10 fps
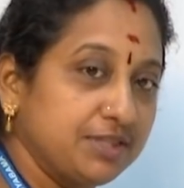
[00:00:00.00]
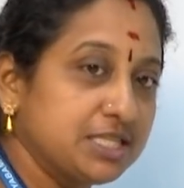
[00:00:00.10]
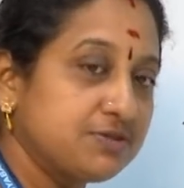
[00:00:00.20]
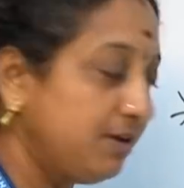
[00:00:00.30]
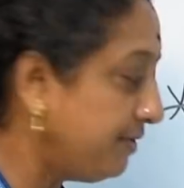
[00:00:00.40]

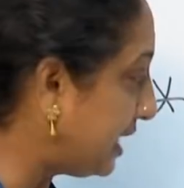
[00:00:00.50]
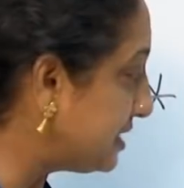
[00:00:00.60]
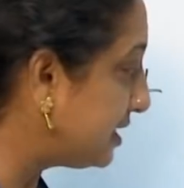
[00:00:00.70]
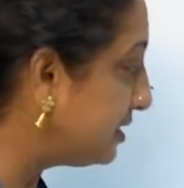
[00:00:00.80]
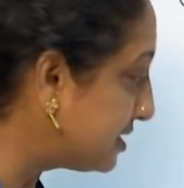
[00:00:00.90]
that's why we
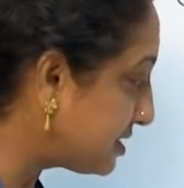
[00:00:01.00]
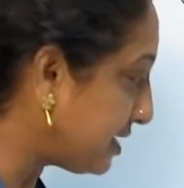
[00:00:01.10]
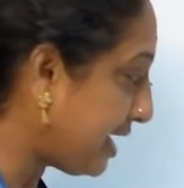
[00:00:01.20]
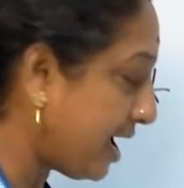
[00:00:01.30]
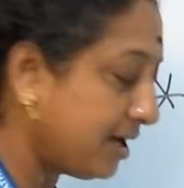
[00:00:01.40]
consider this
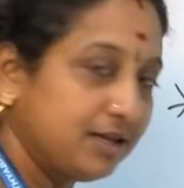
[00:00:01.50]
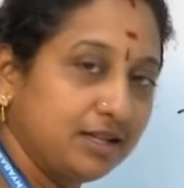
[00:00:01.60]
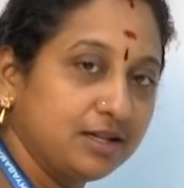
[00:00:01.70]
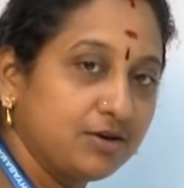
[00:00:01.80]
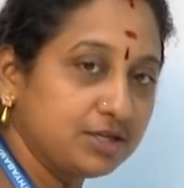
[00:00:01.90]

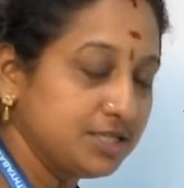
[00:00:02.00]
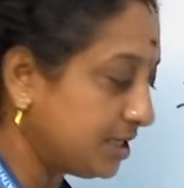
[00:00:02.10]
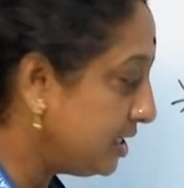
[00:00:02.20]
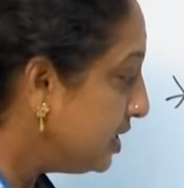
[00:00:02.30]
triangle, got it?